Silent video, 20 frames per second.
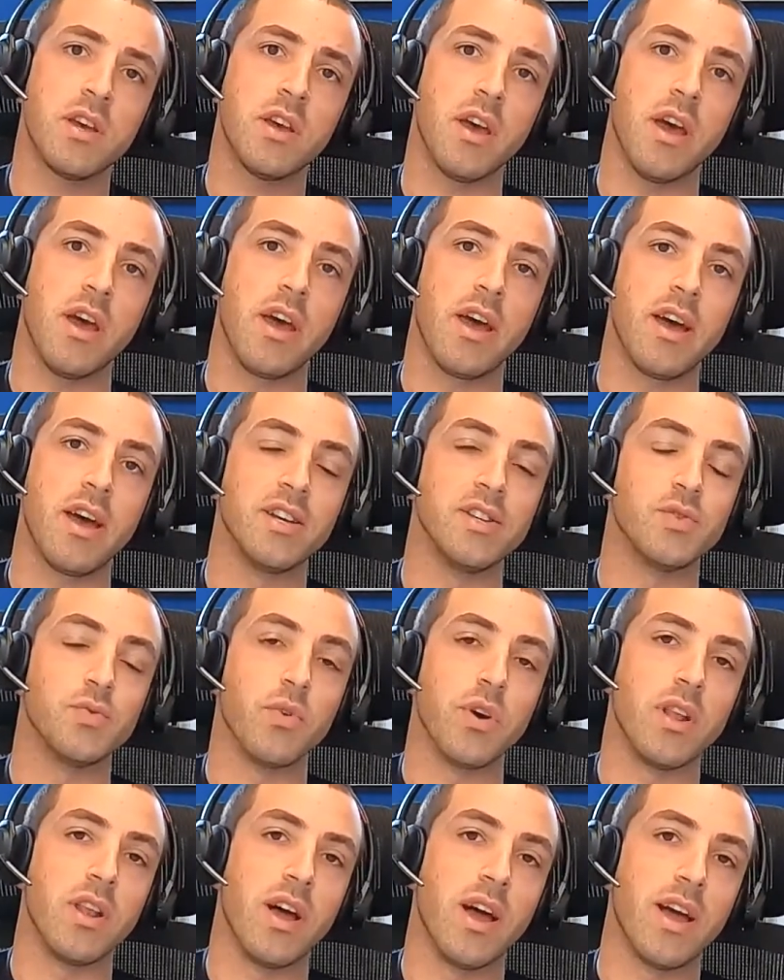as
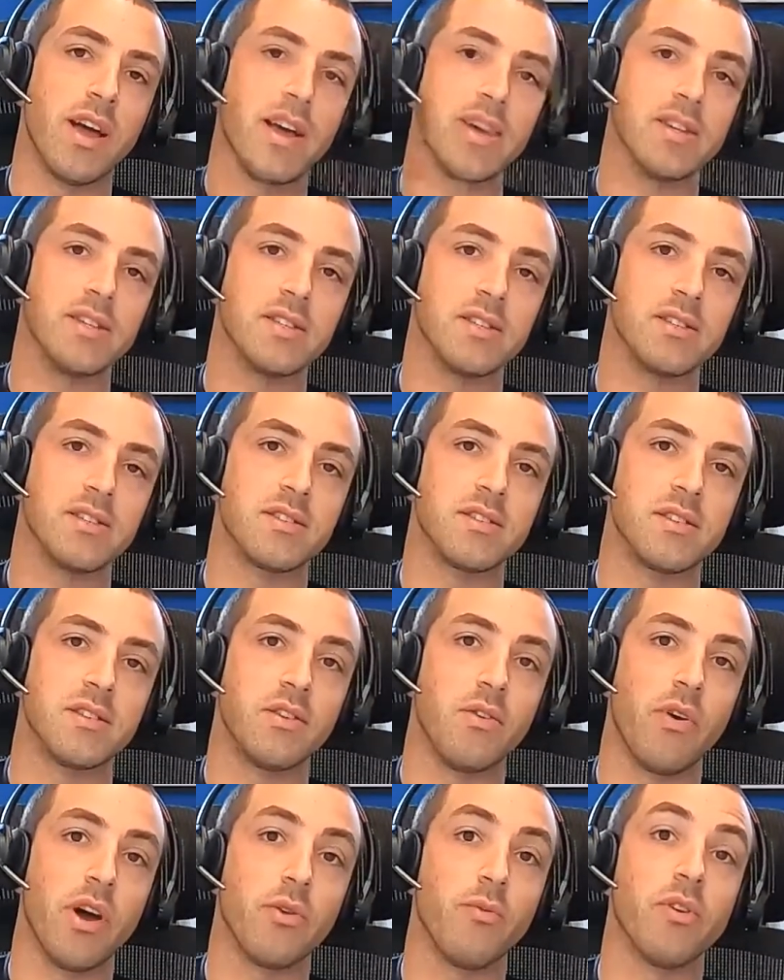well as
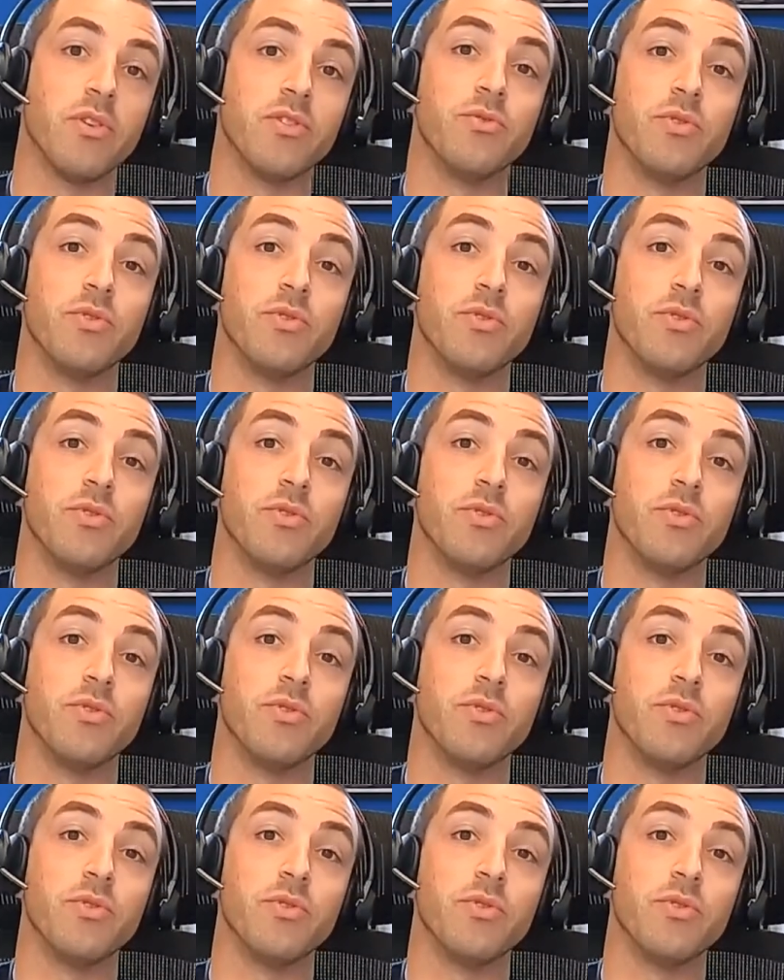anyone